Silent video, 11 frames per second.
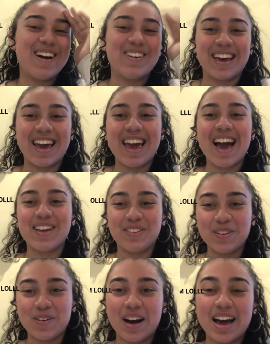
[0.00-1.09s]
Okay, I
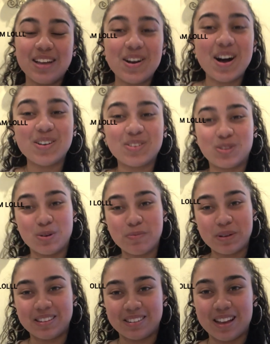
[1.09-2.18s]
know how
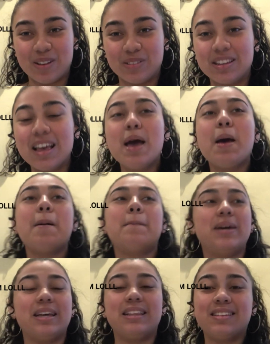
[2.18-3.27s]
stupid it sounds,
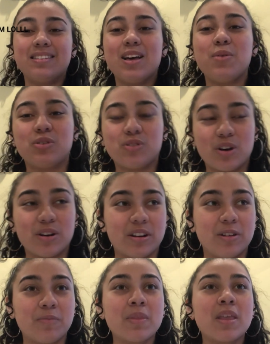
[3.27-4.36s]
but this is how it
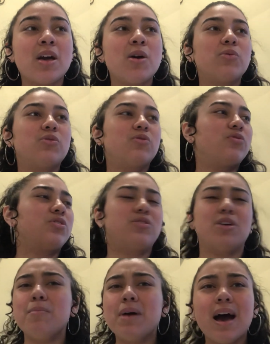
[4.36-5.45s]
started.
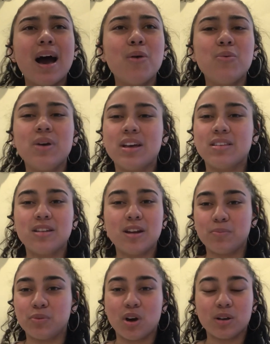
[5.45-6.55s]
Somehow we ended
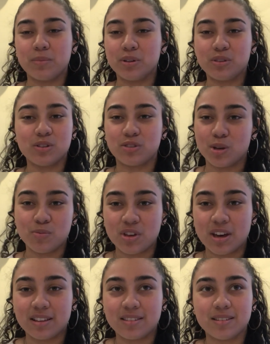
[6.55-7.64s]
up talking about this
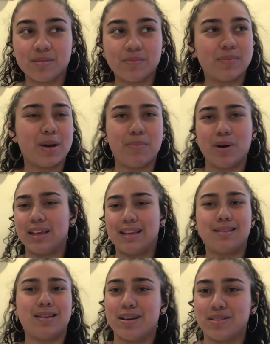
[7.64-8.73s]
subject about
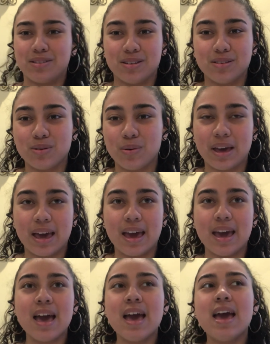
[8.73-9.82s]
like Texas,
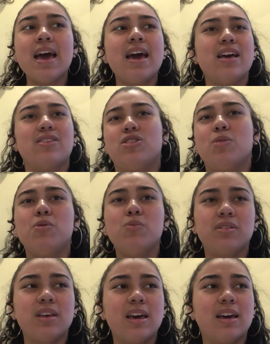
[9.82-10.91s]
okay? And someone
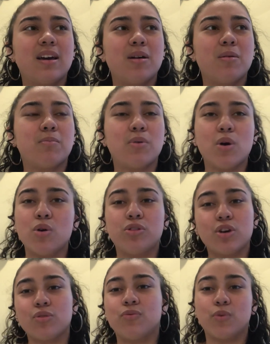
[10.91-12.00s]
was like, bro,
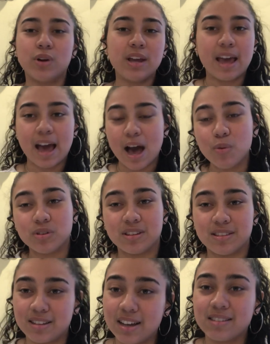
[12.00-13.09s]
there's 48 hours
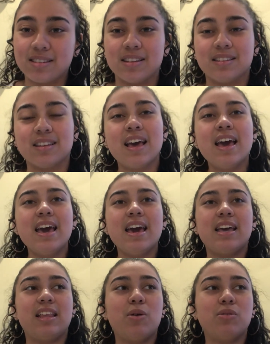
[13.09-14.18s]
in Texas.
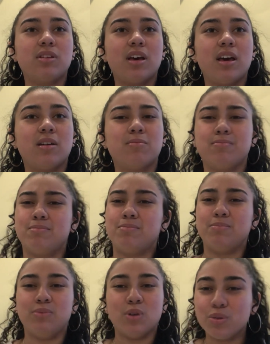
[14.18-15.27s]
And I was like,
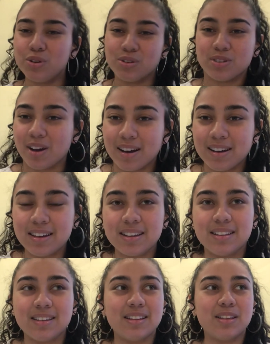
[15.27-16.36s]
no, there's not.
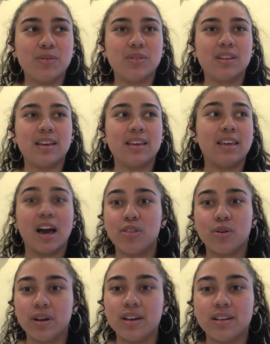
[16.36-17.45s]
And then he was like, yeah,
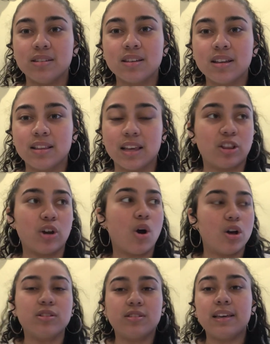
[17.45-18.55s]
there is. Like, there
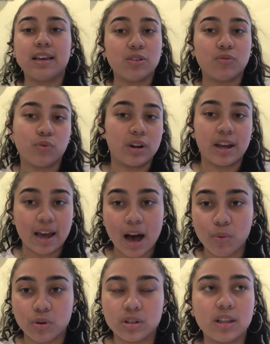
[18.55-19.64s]
honestly is 48
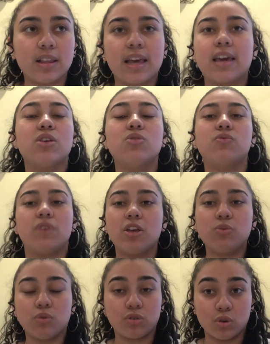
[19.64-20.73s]
hours. And like, his
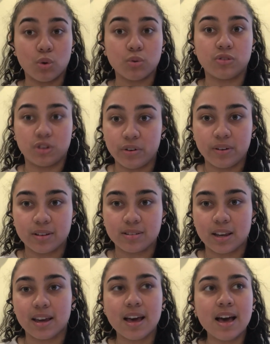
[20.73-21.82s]
face was so
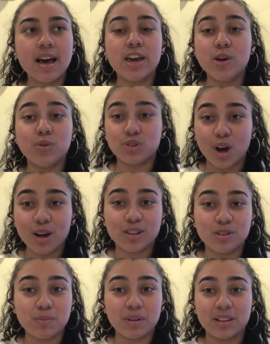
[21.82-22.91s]
serious. Like, he was
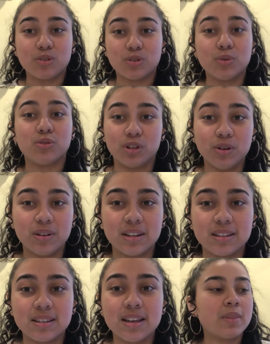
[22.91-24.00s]
talking to me like so
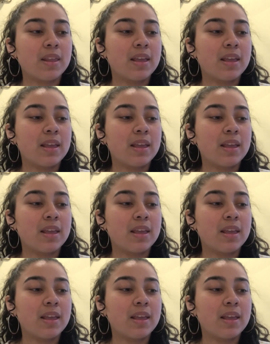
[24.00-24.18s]
serious.